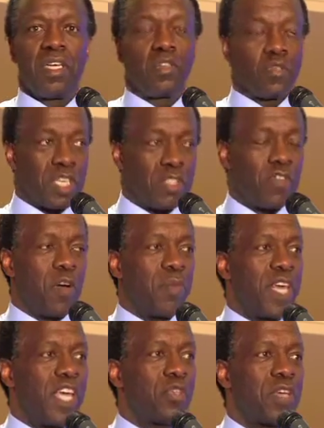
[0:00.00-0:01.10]
to transform
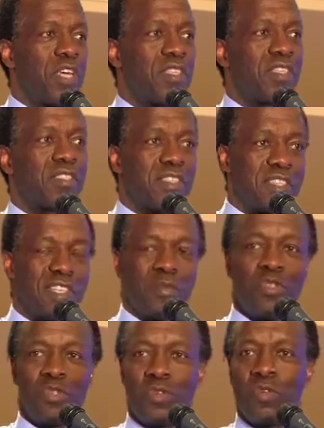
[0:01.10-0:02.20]
the education
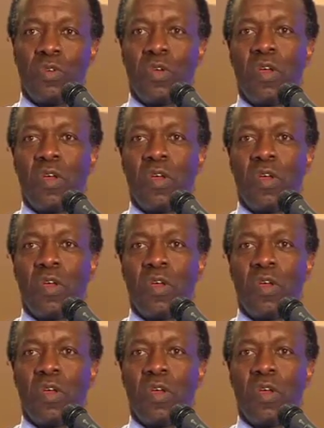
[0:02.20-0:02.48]
system to